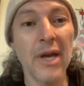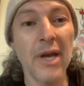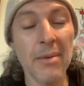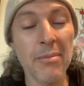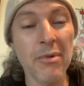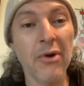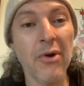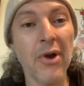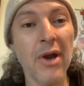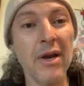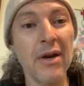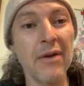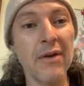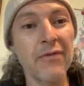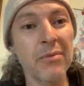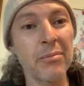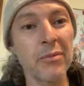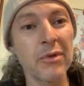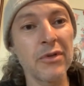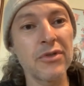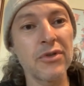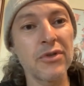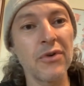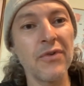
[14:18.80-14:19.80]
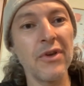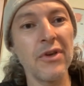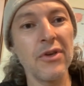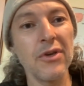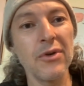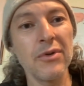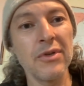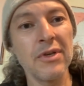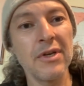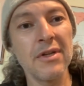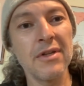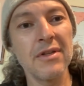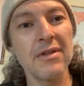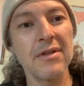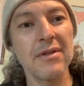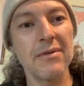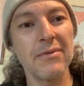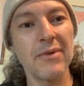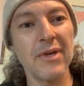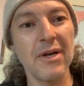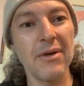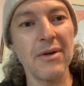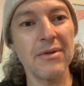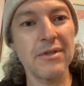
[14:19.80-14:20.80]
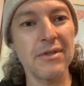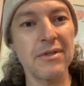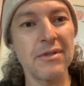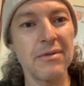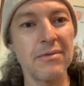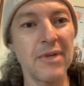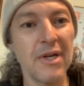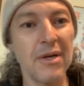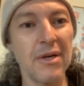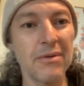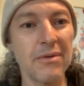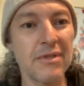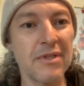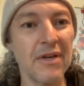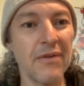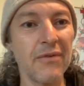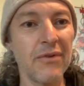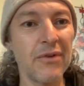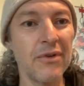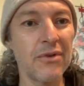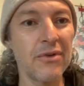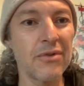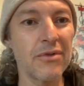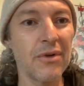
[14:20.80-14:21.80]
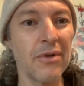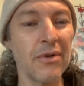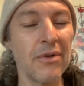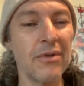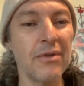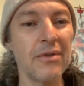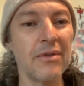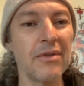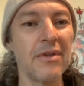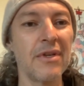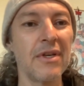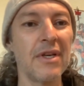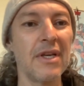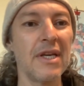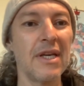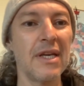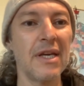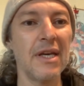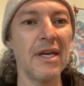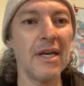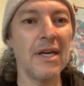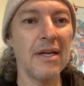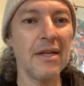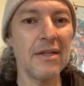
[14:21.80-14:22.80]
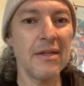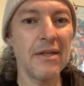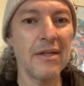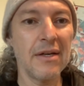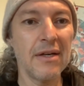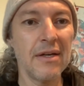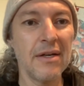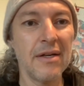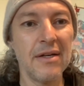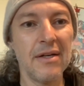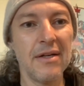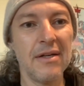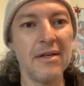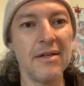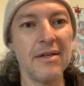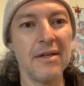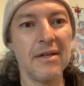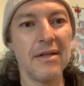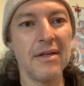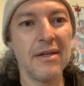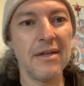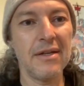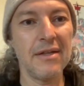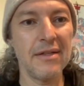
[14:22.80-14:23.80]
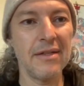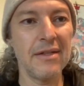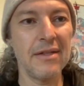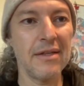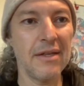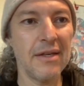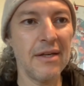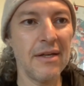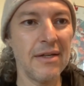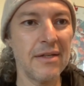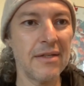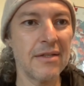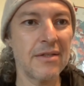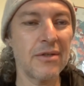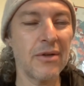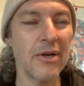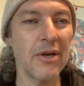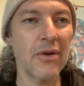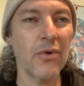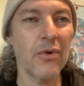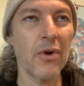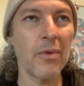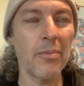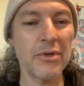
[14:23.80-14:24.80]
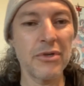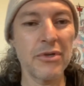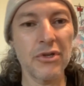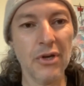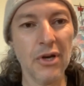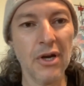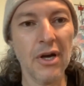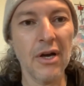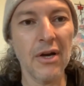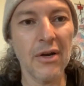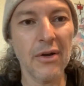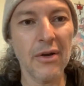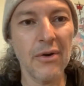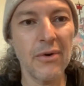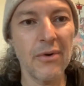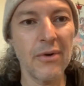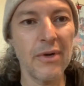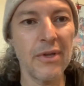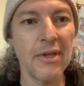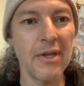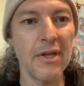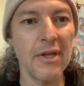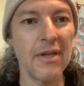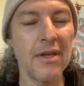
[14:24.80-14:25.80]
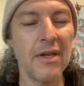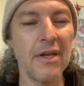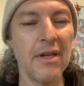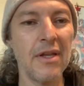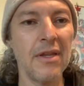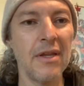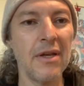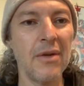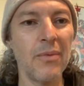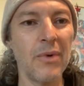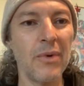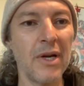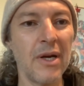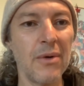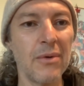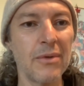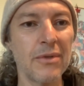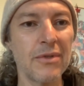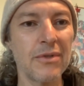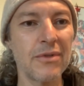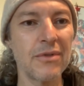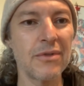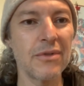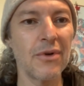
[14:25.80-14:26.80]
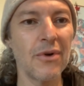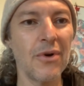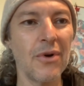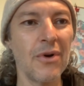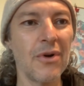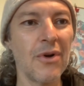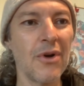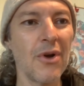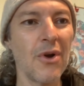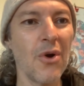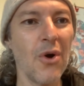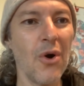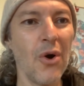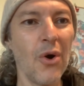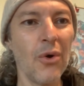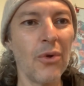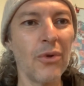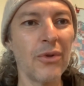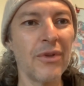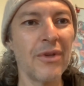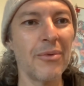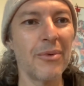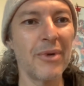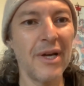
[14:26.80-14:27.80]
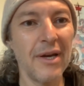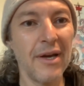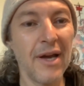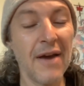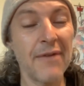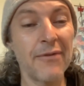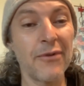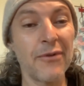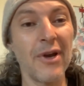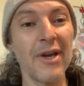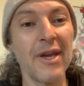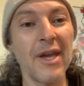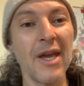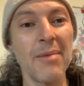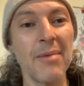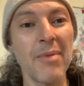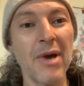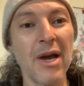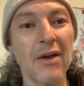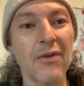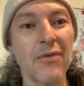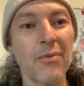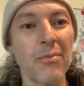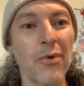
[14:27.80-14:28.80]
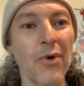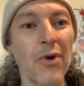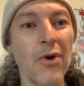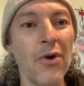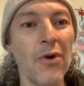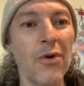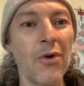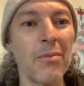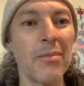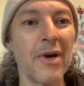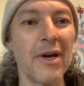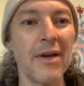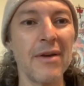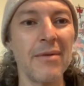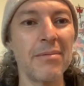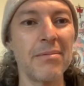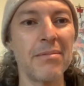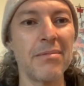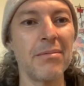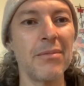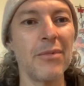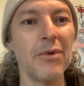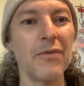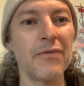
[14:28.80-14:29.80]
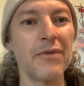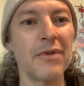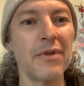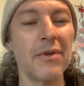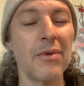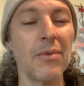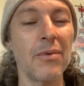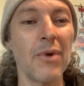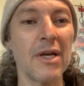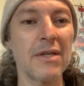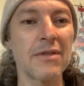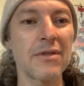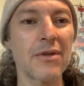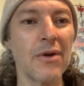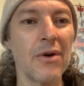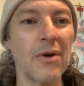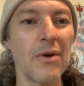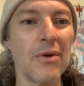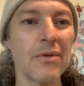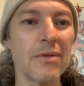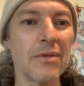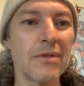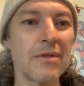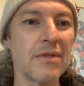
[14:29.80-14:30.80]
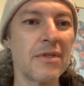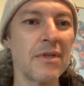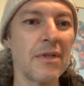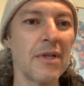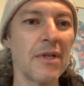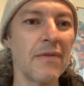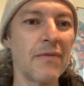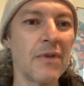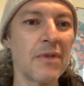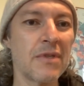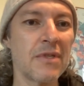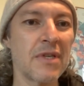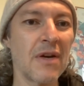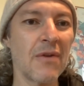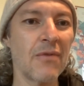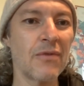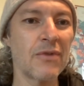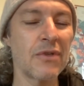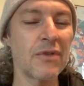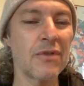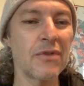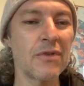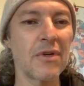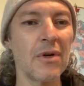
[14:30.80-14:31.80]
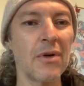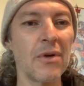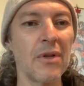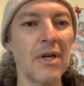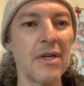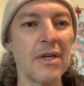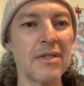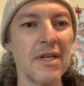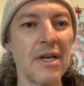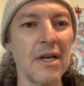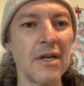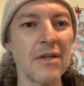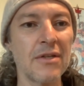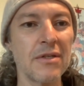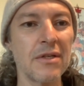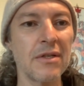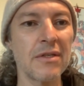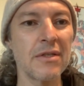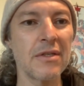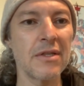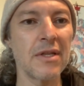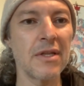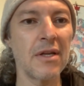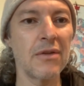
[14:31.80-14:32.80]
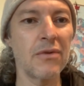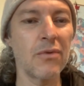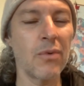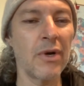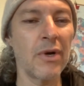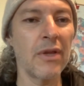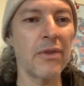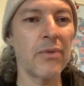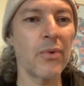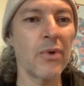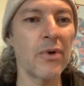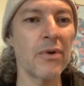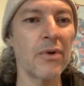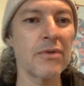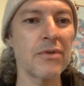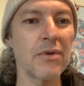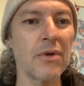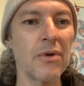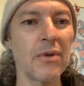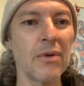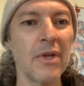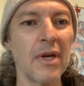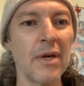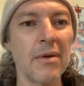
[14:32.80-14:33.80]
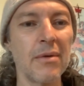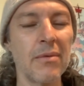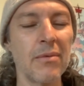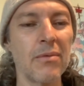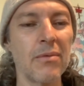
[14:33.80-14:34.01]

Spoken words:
emigrated from the Soviet Union when I was 7 years old, and yeah, so I grew up in Chicago, and then when I was old, after I came back from Rome, I moved to the West Coast, lived in San Francisco, Los Angeles, and then 23 years old, I